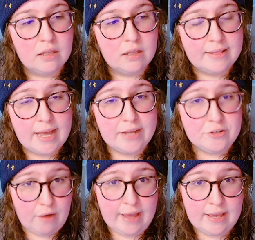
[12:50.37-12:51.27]
That
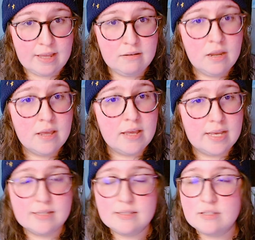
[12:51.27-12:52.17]
dragon
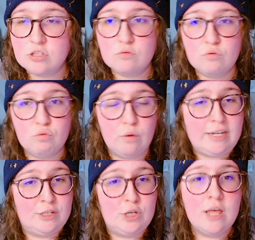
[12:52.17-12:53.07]
is
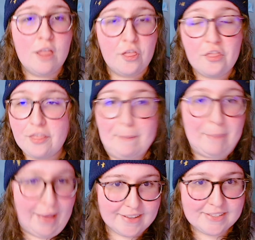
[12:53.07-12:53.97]
written the
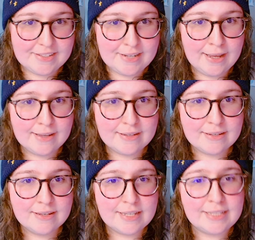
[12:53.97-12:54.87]
best.
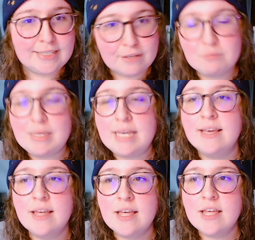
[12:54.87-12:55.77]
Give me
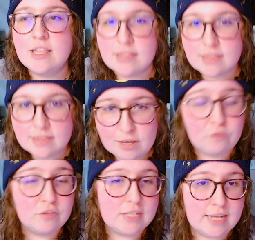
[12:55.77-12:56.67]
the
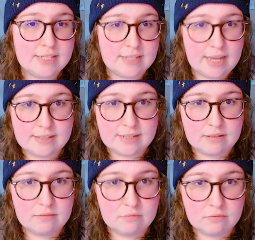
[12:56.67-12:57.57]
oversized
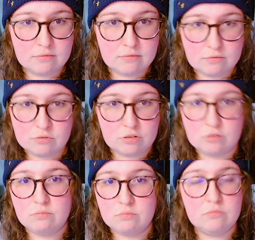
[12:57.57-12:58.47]
sassy just
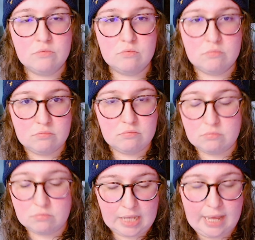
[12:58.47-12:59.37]

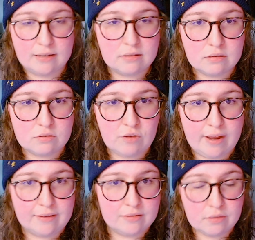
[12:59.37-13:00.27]
cat, because
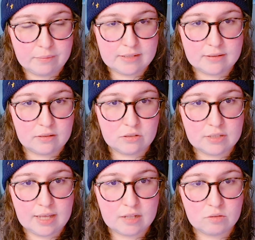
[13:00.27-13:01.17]
dragons are basically just
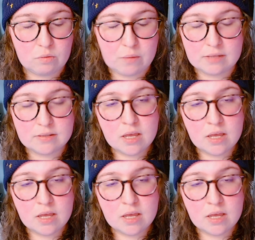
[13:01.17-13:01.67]
cats with wings.